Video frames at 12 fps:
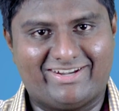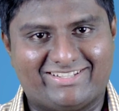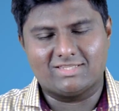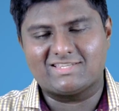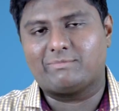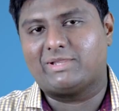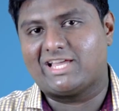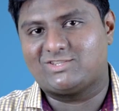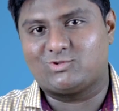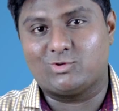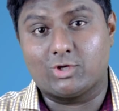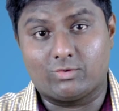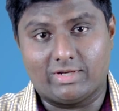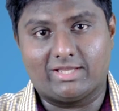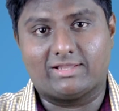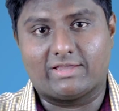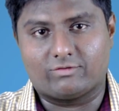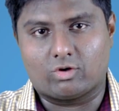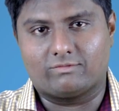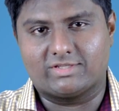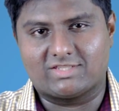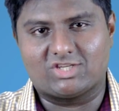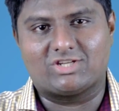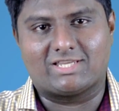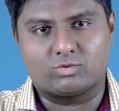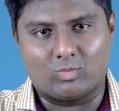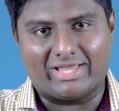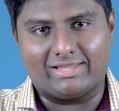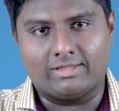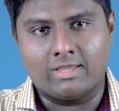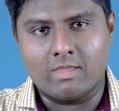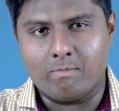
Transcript: This applies to your real life conversation as well.